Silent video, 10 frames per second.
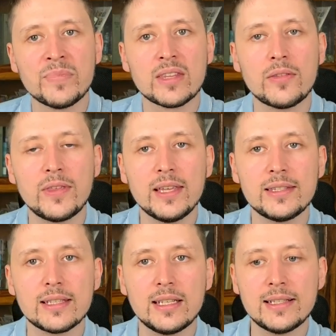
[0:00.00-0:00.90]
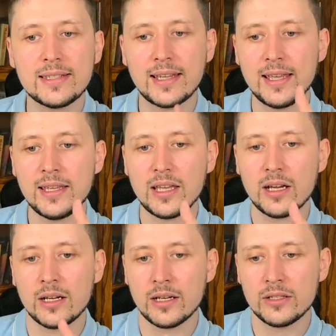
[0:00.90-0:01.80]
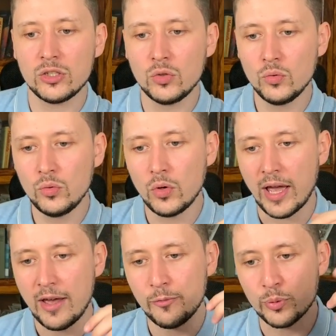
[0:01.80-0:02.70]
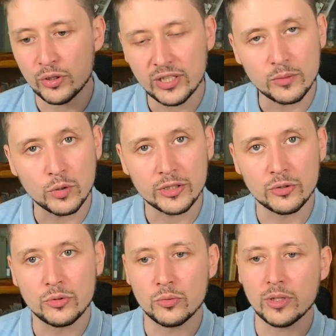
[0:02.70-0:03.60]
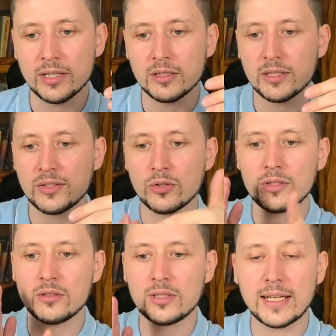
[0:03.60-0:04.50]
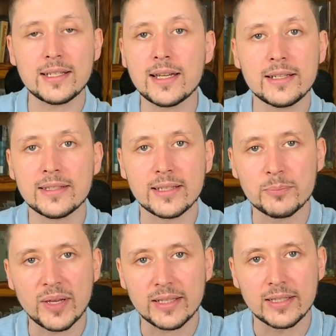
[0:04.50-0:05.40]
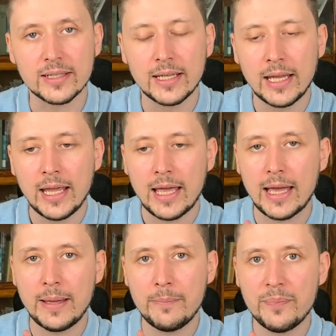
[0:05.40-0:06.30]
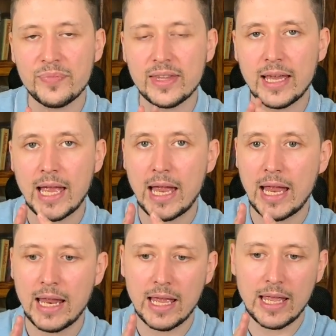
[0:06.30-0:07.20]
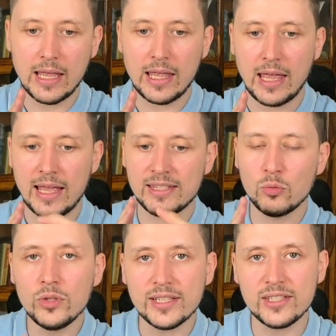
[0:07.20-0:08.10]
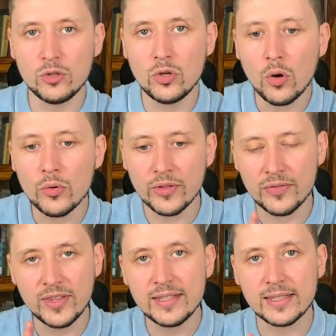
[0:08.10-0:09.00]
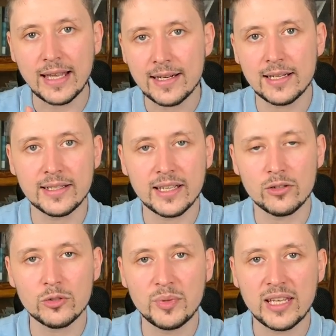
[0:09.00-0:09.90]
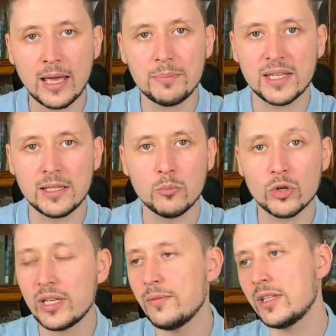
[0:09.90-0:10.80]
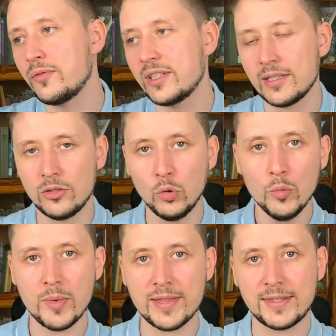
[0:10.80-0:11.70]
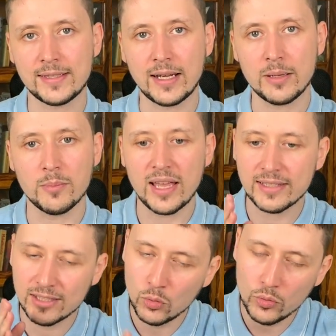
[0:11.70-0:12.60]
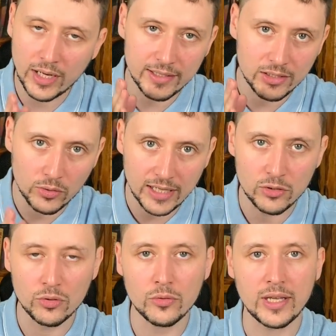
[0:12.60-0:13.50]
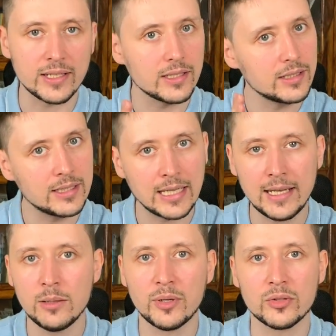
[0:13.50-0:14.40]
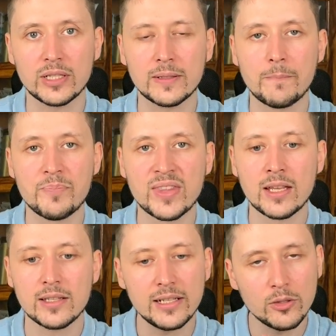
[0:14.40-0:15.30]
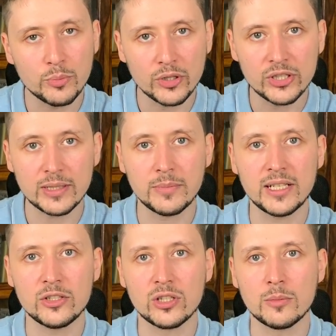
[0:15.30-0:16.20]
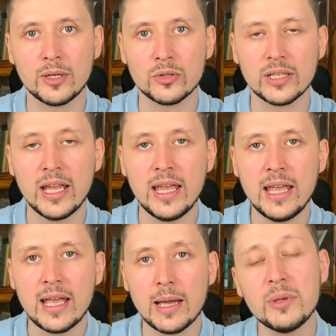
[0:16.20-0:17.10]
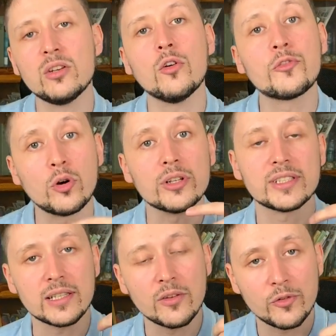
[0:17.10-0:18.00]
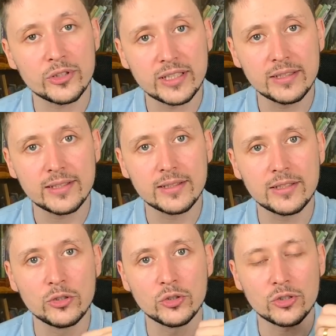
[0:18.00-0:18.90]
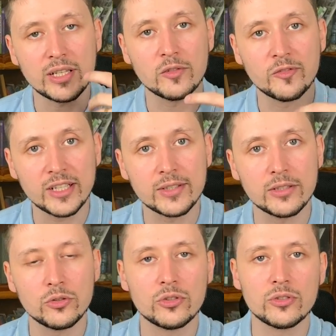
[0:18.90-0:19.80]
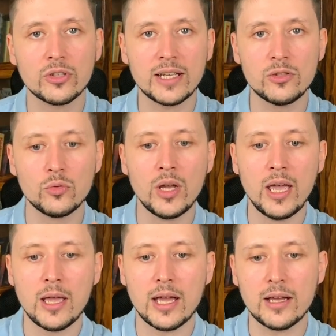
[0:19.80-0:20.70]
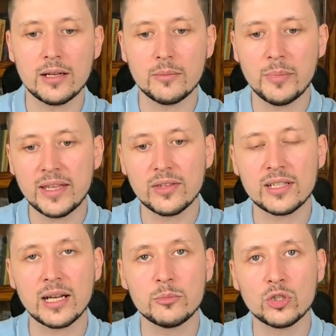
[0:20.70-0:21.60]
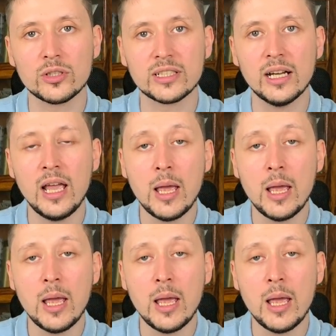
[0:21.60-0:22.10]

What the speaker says: The thing is, let's say you have project work to do and a certain deadline is expected. As soon as you know that this deadline cannot be kept anymore, even if it's in 2 months' time, as soon as you get to know that, tell about it. Tell your project manager about it. I mean, of course, in the first instance, you should try to fix it. You should try to make the time shorter.